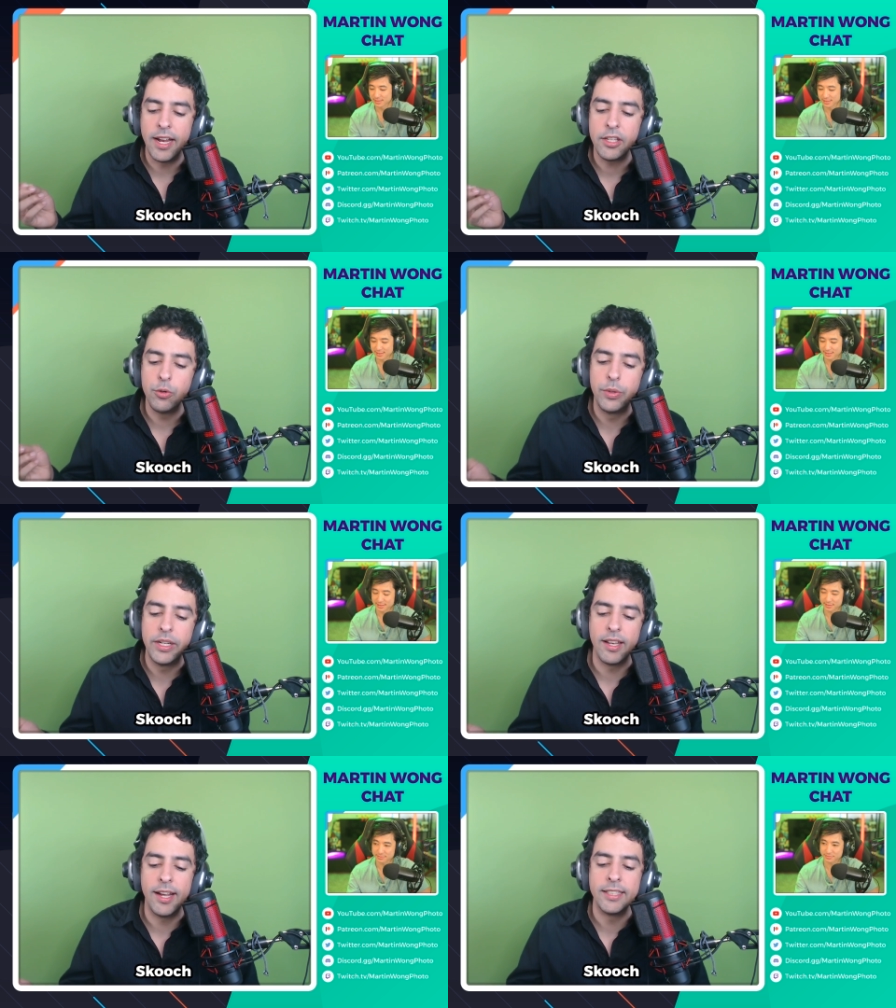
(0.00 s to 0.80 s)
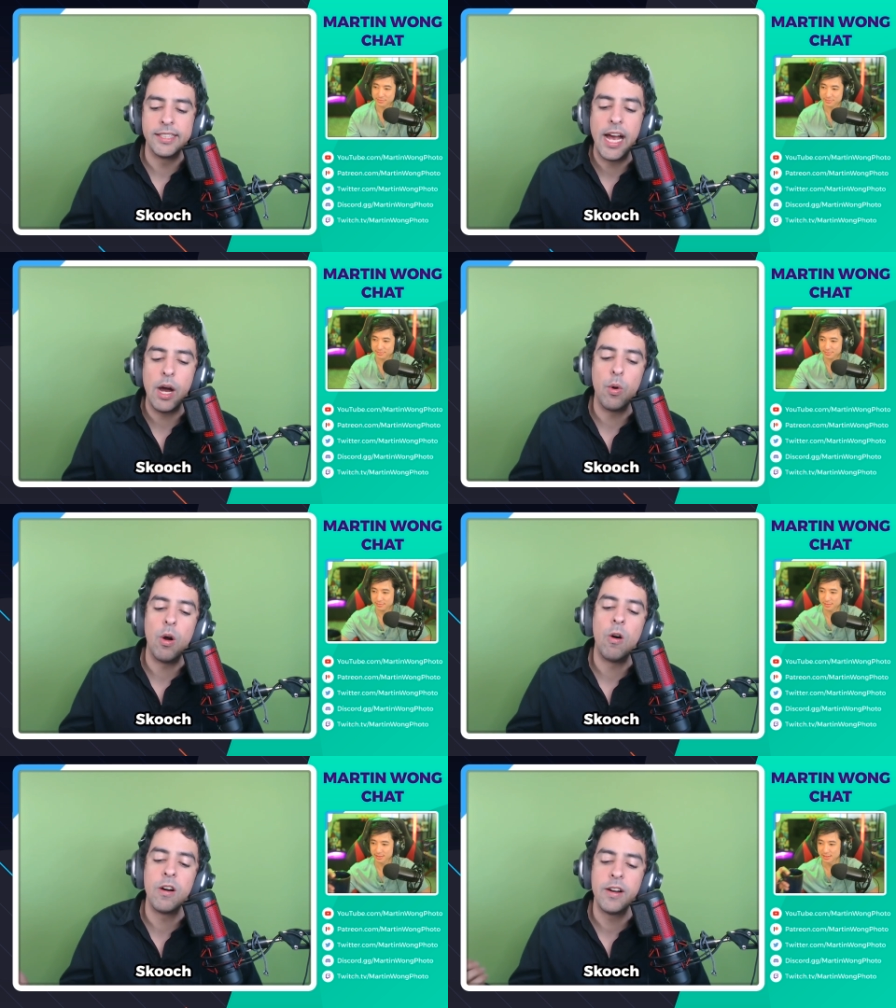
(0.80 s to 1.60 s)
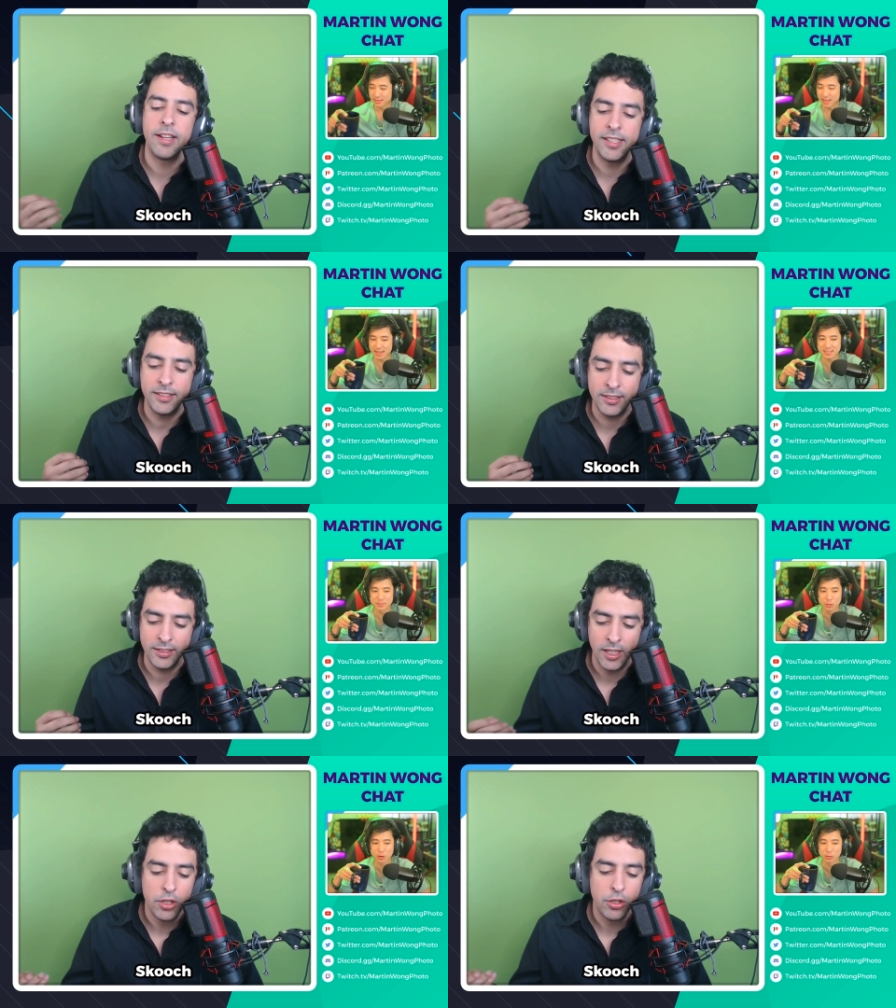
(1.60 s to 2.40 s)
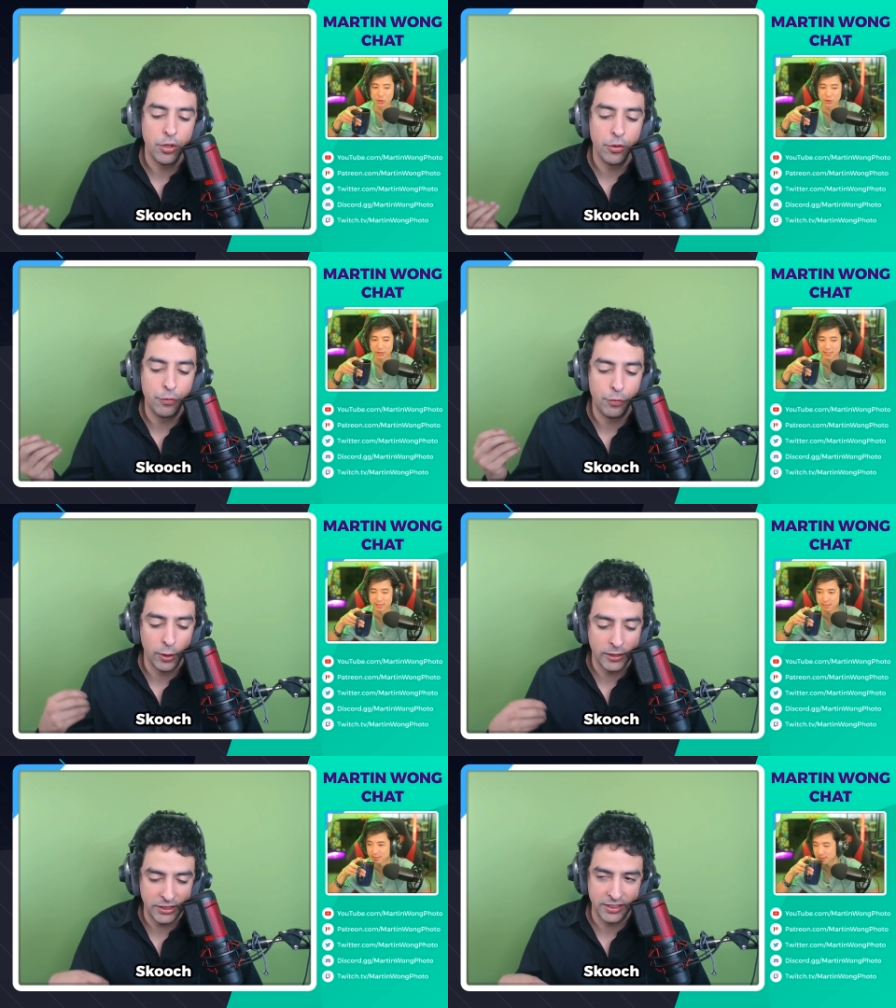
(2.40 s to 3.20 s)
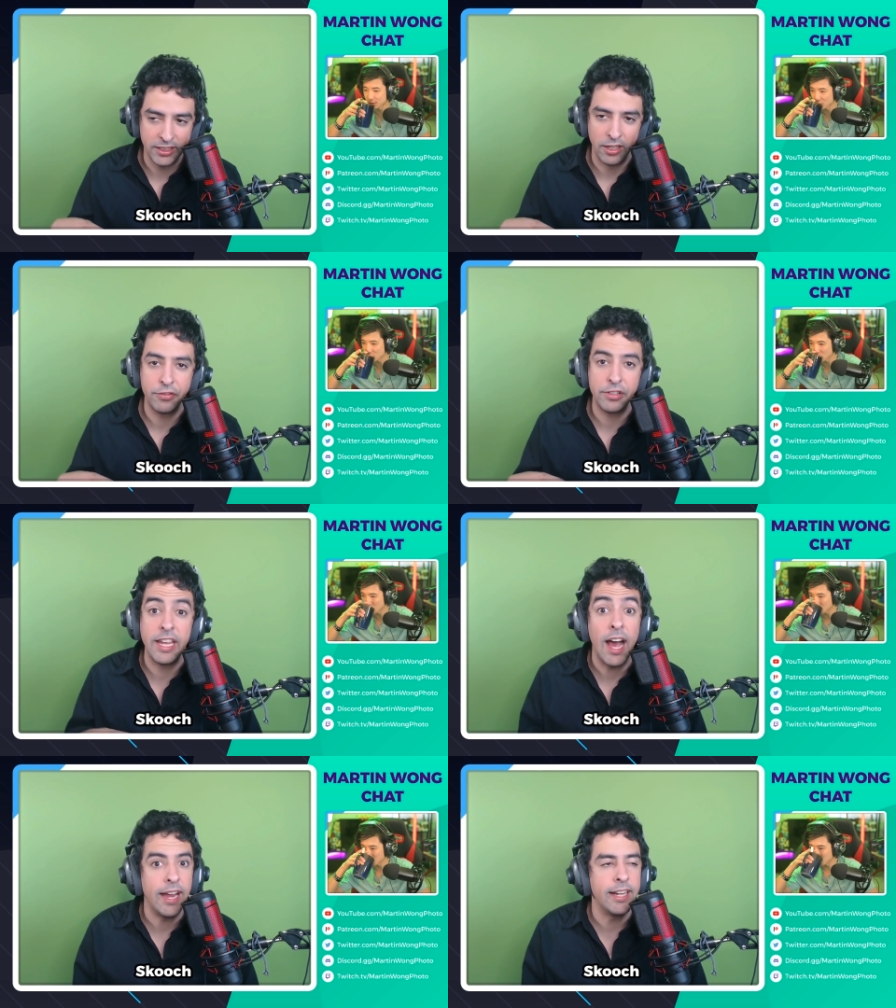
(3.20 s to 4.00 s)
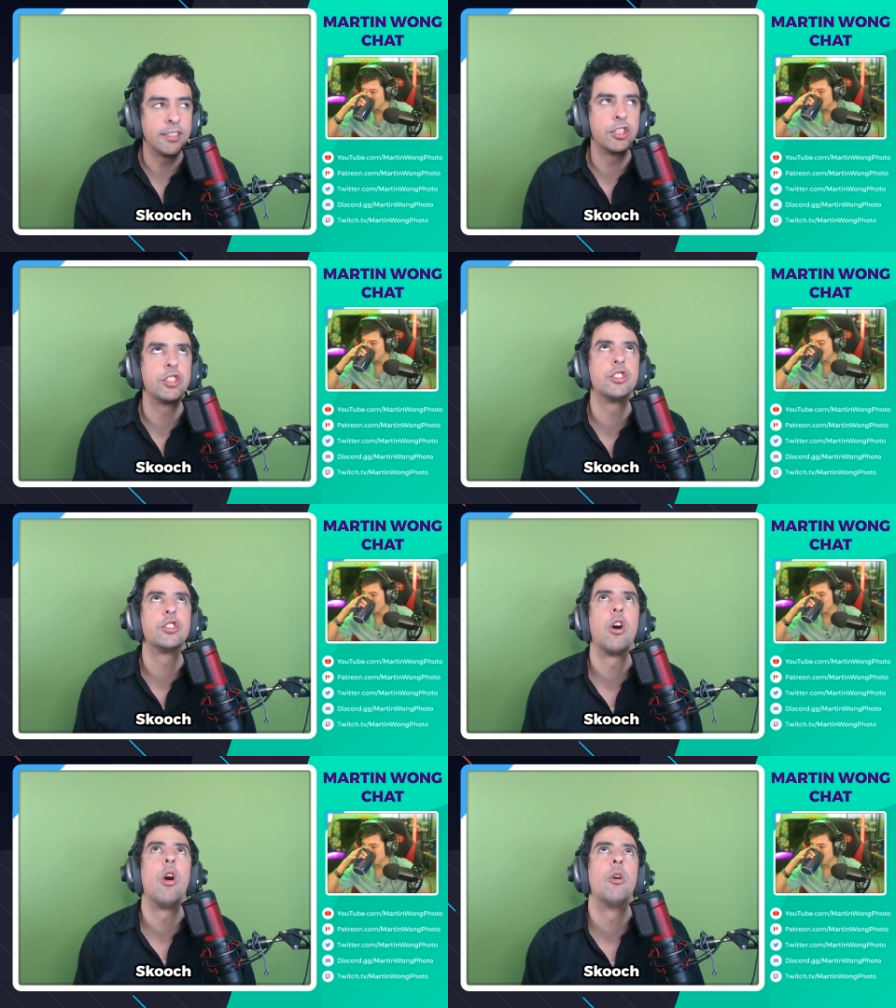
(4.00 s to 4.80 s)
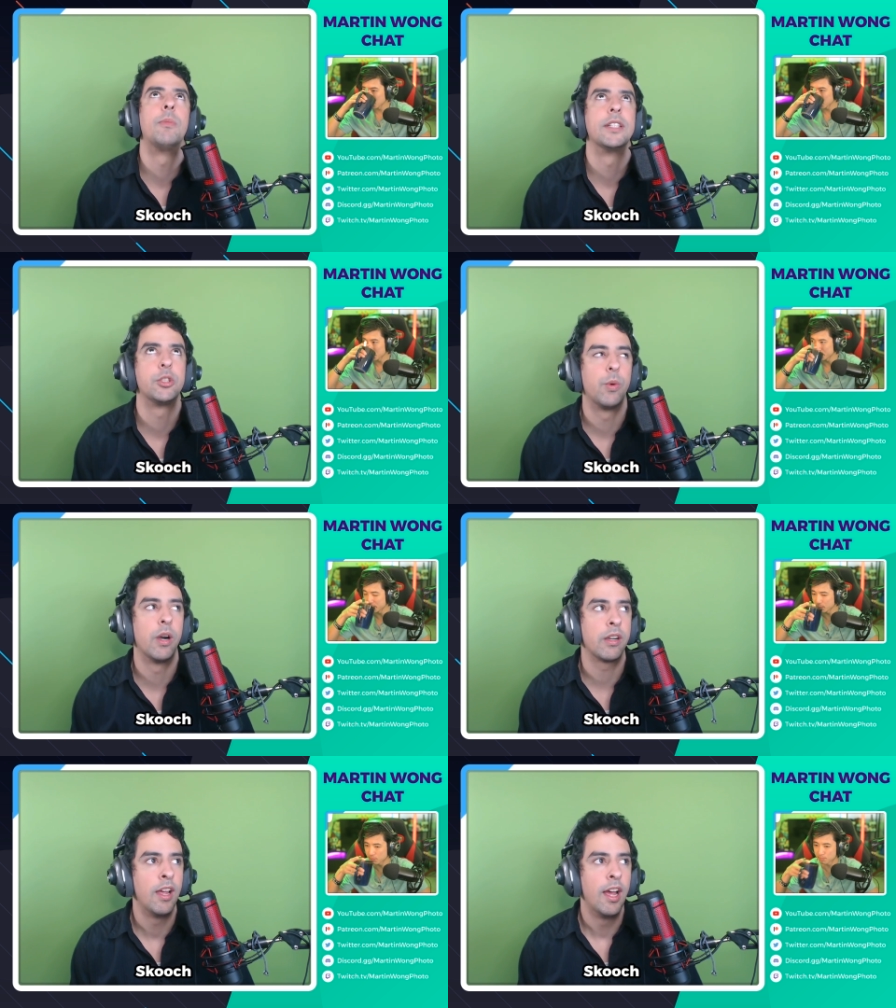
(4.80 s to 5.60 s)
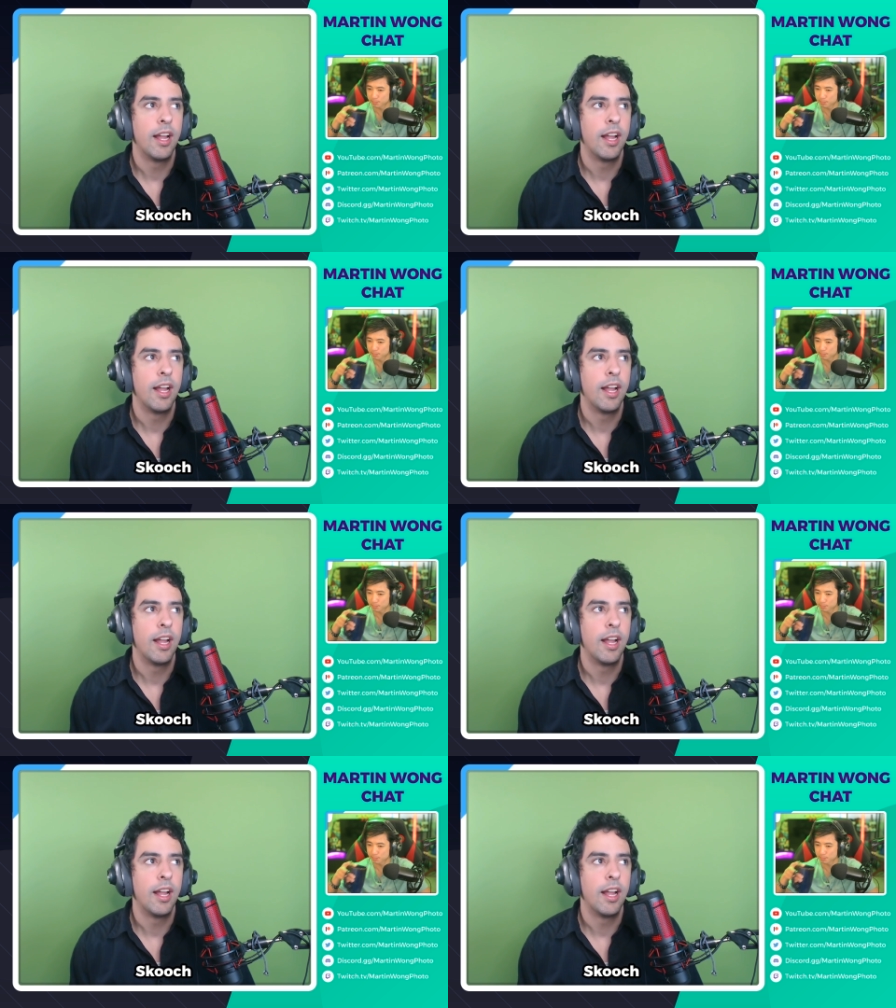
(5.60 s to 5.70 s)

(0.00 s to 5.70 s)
then you realize how hard it is. It's more work. To force yourself. Yeah, it's so much work.